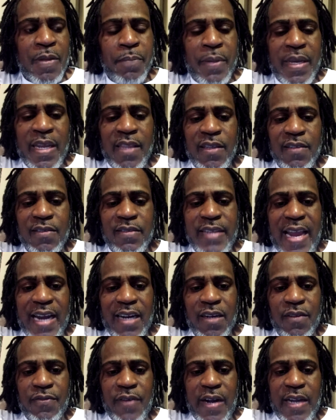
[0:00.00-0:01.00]
being the
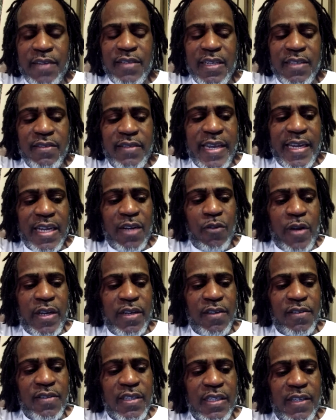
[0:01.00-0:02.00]
sacrifice that take away
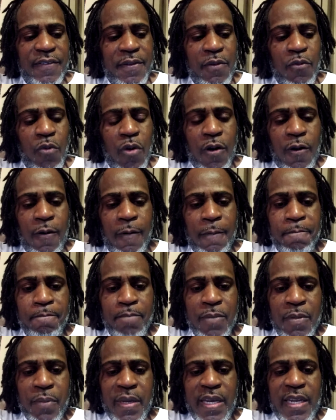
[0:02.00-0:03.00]
the sin of the world
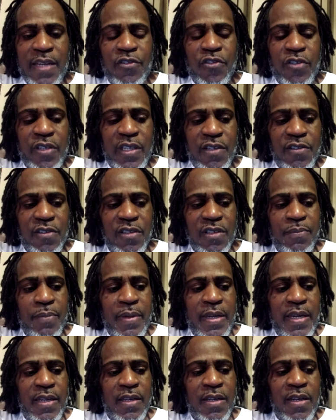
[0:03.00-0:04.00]
being Jesus,
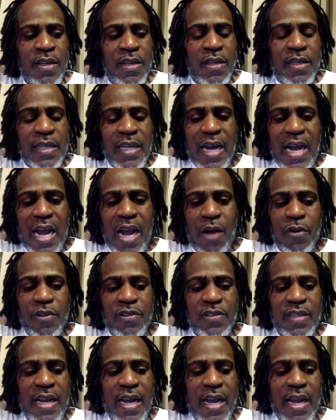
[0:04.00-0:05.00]
being
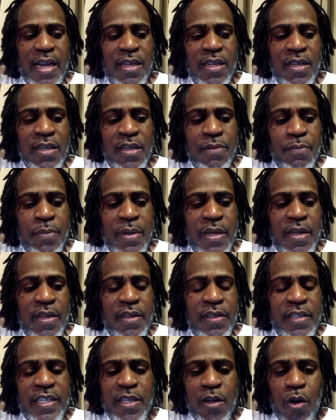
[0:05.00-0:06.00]
Yahawashai,
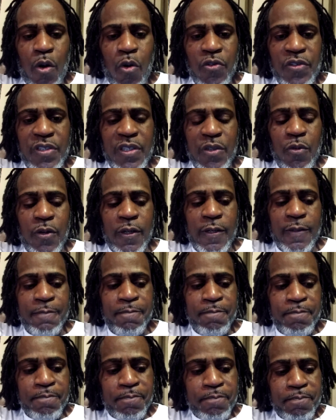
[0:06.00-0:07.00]
being Yehoshua,
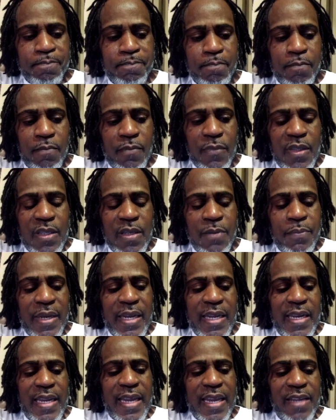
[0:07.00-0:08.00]

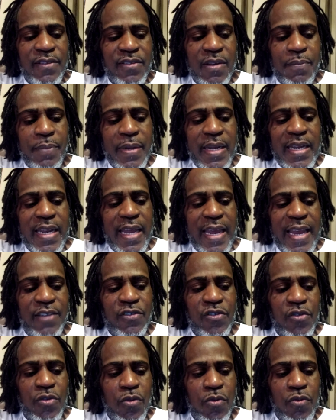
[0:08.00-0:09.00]
being Issa, being
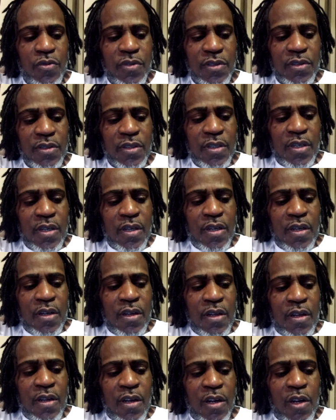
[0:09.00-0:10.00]
Jesus,
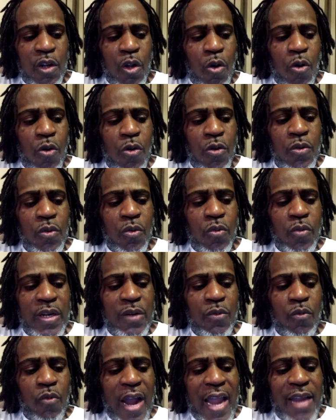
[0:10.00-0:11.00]
clothed
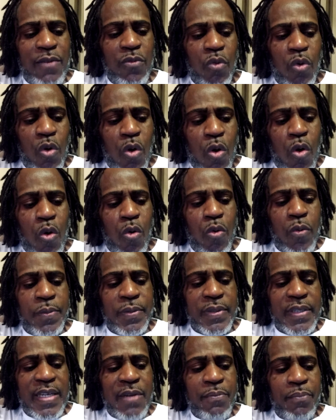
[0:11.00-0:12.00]
with white
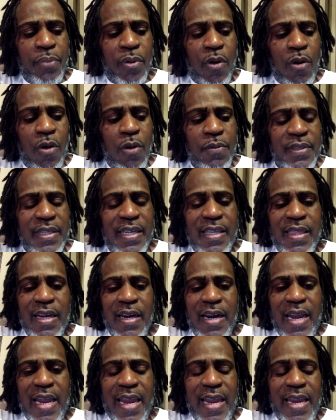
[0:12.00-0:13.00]
robes and palms in
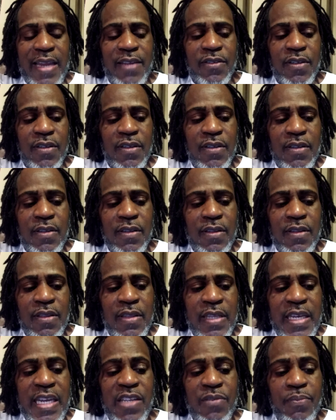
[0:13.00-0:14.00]
their hands.
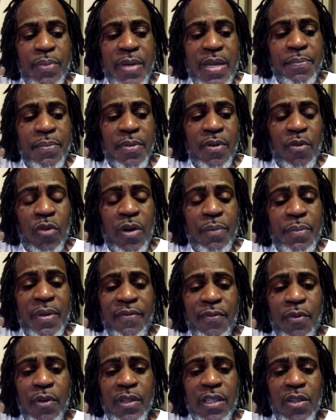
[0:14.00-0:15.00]
These people were
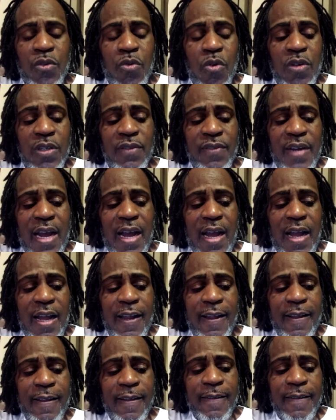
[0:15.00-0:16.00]
before the throne of God